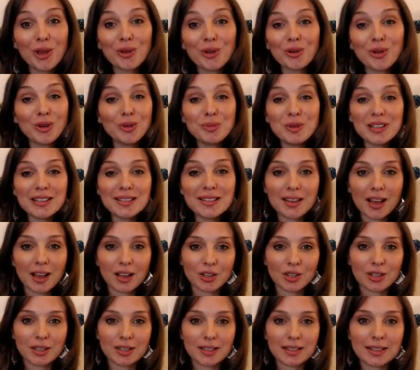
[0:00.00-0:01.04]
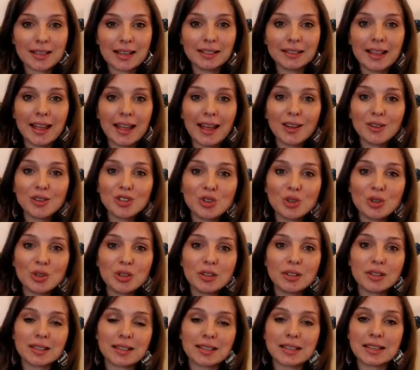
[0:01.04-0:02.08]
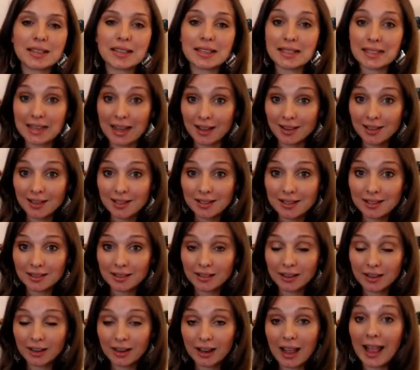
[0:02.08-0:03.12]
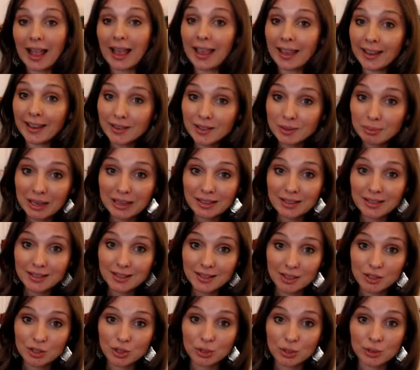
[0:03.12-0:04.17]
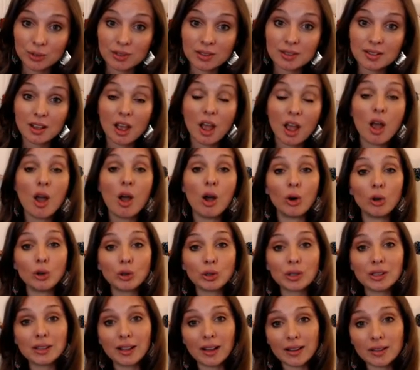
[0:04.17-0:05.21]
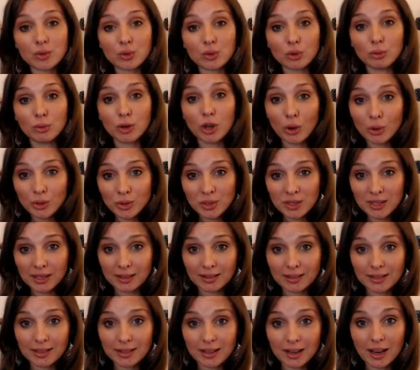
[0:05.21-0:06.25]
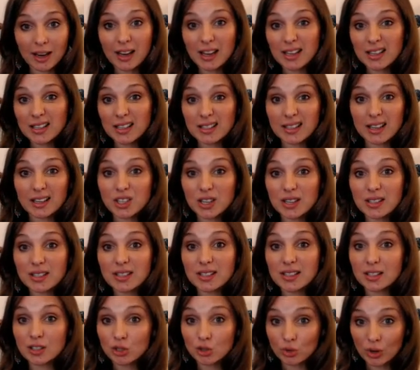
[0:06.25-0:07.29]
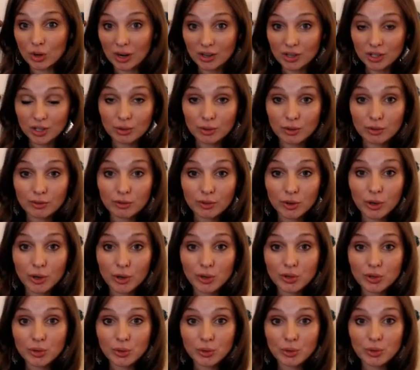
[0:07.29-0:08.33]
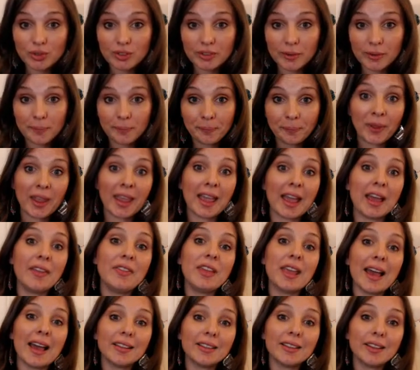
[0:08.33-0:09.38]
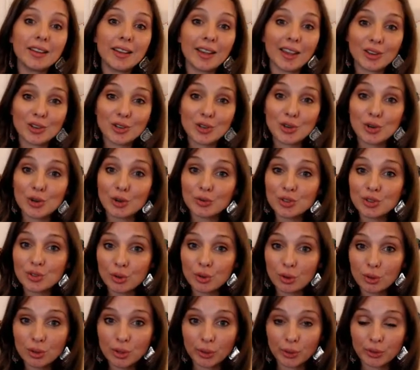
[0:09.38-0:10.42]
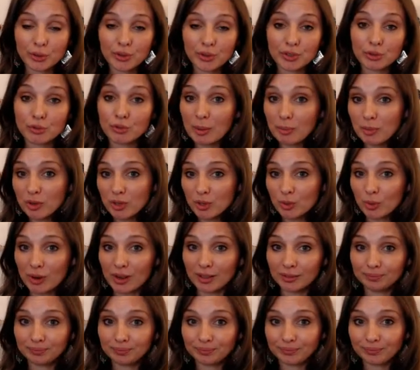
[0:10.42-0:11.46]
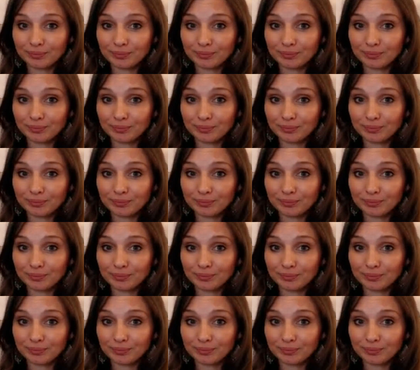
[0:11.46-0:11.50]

Group discussions allow students to discuss and make decisions on classroom content, such as the structure of rehearsals and the allocation of solos and repertoire.